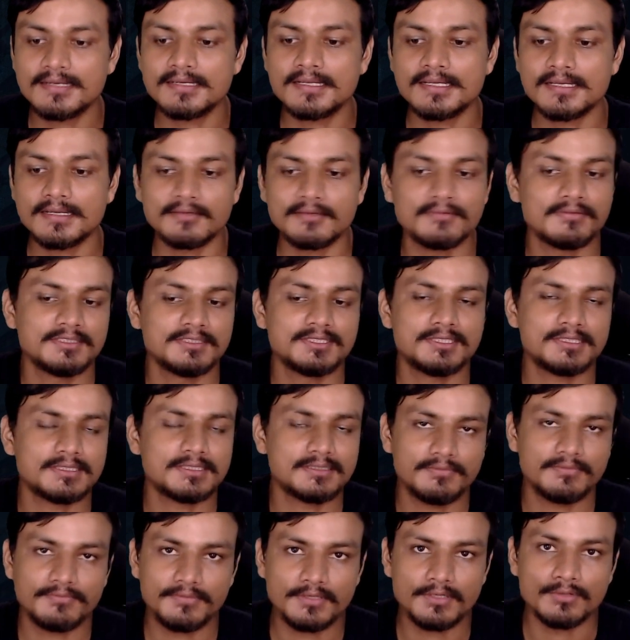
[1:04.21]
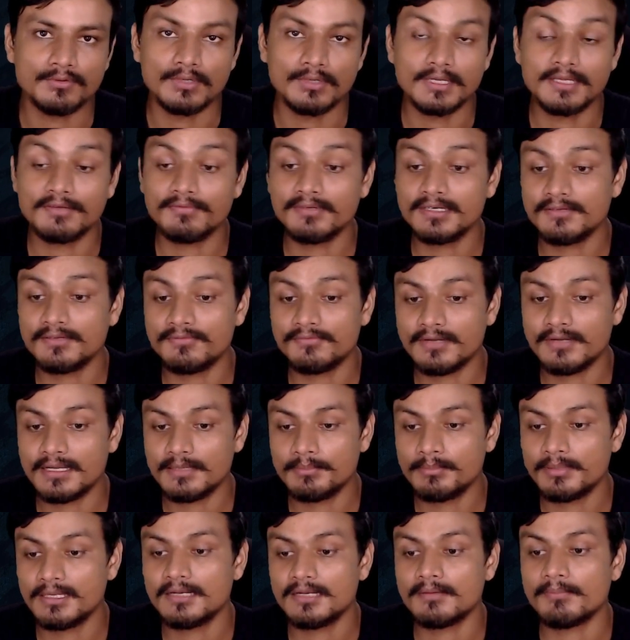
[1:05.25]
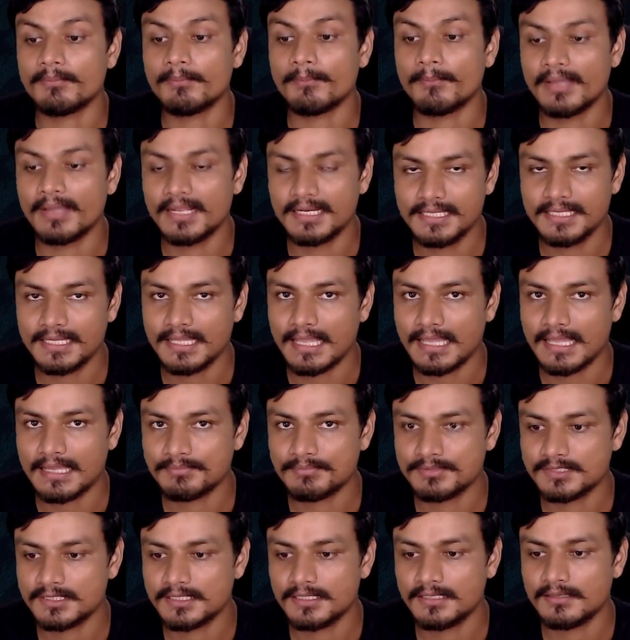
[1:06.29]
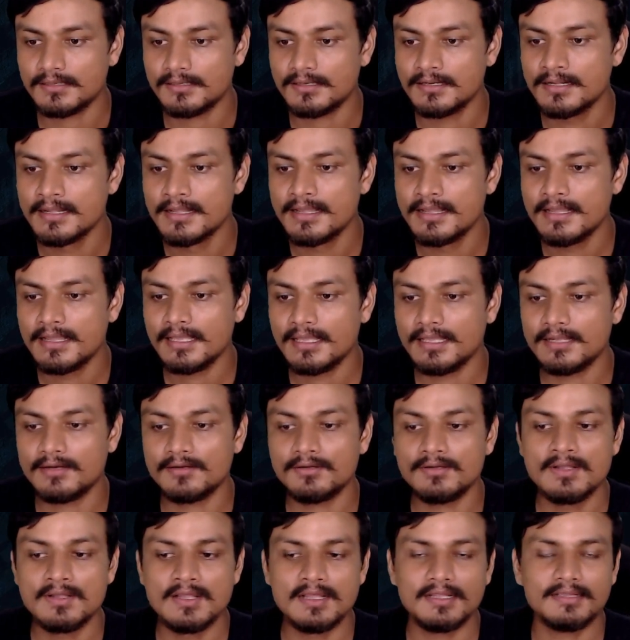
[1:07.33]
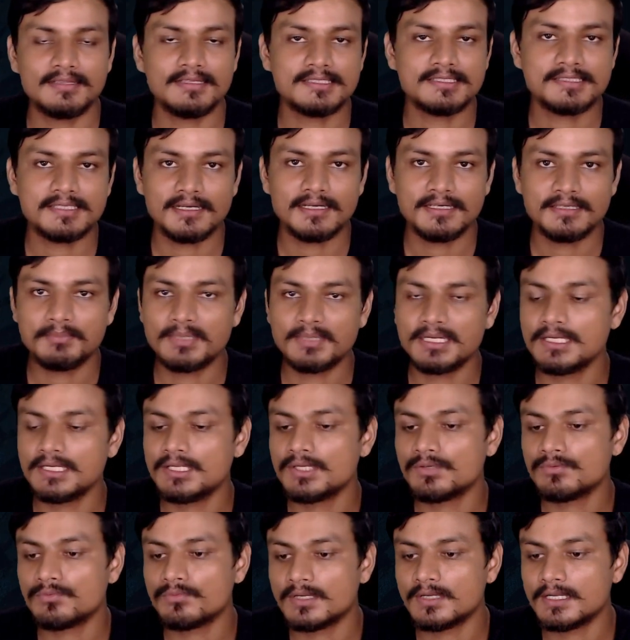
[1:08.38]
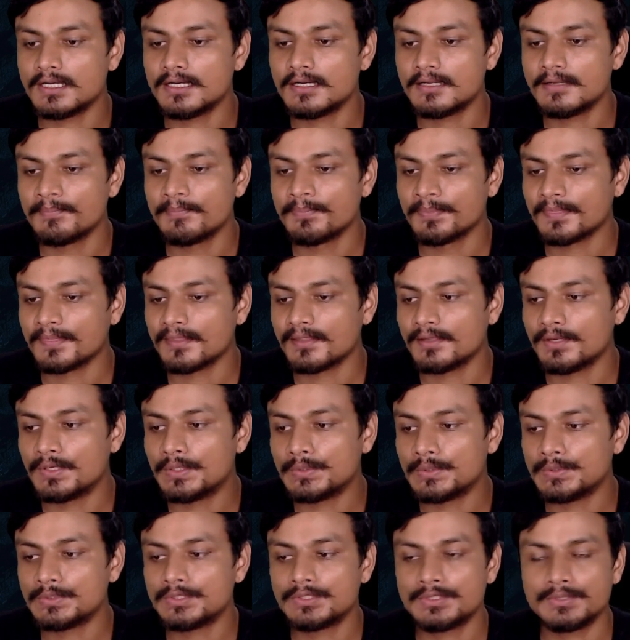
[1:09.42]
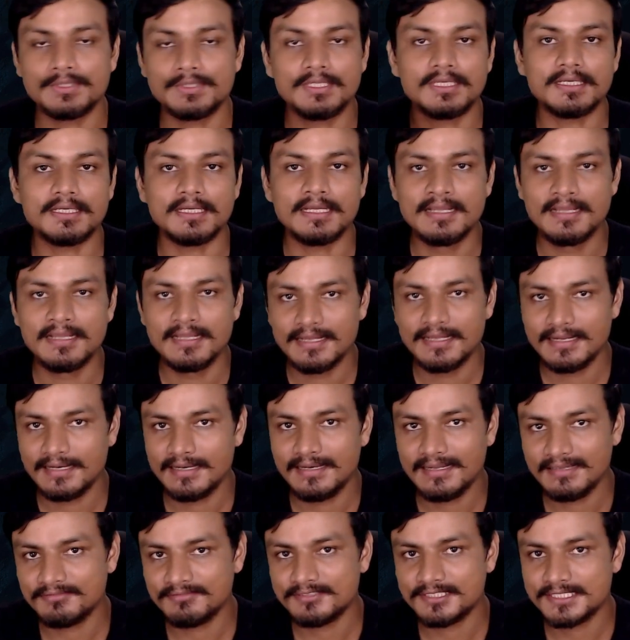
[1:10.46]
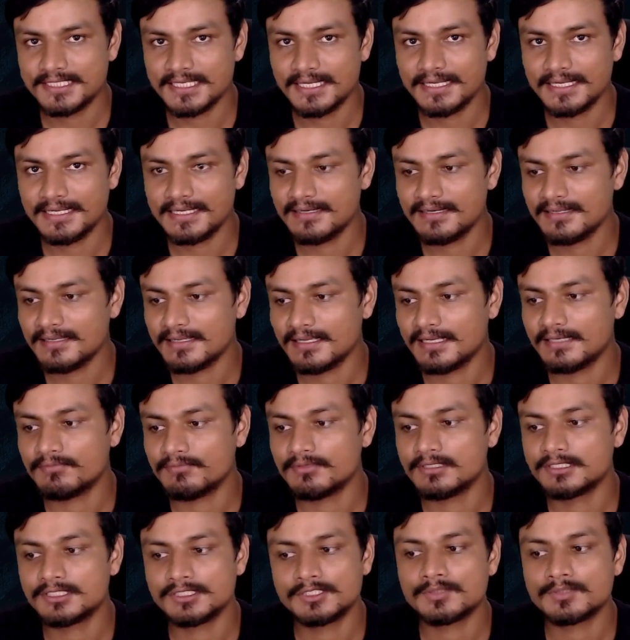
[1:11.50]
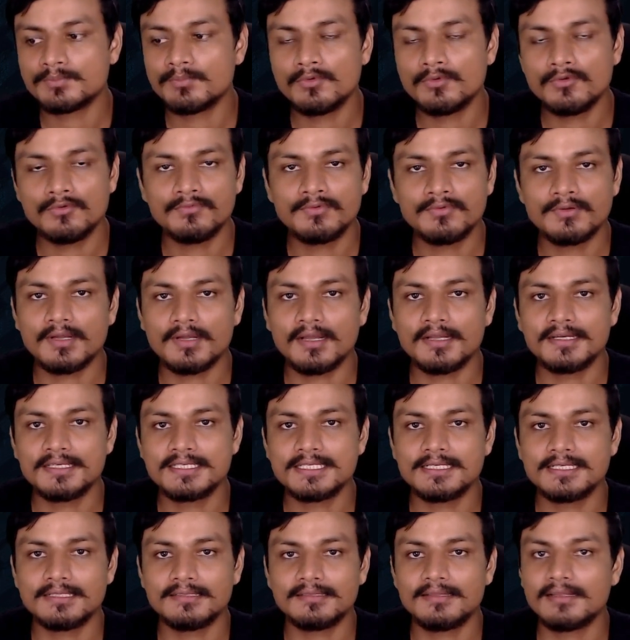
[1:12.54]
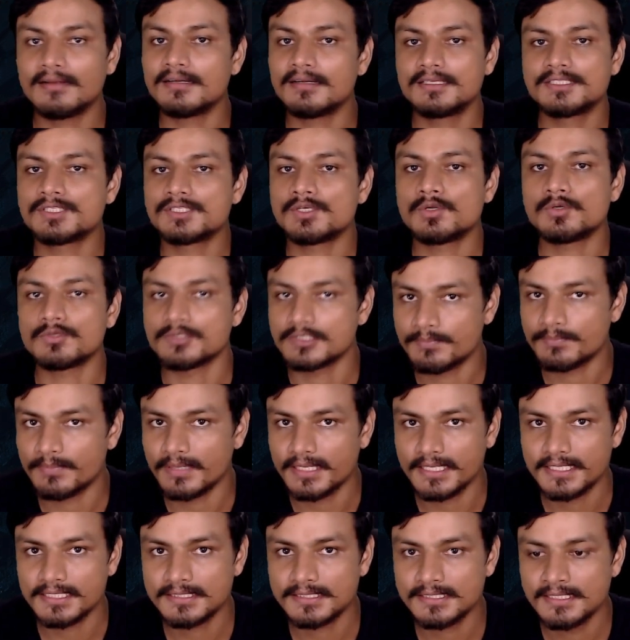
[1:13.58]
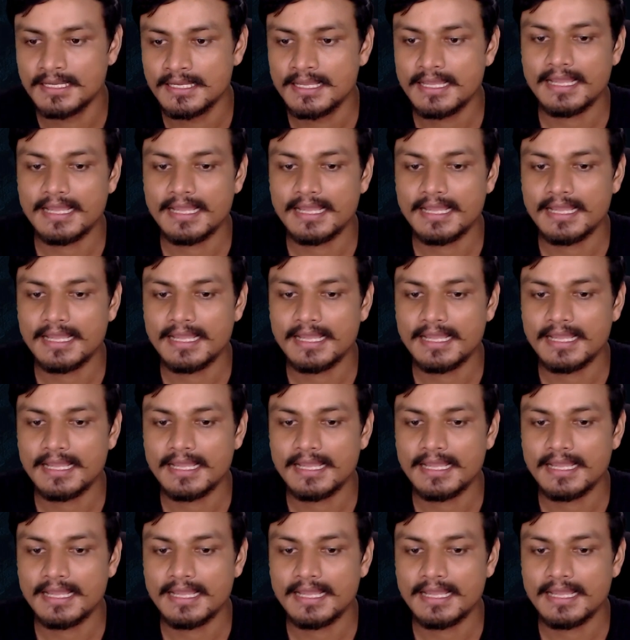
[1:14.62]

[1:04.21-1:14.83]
here? Just few. Even if I pin many apps here, you know, the start menu will go to the left side. It will just move until there is no space.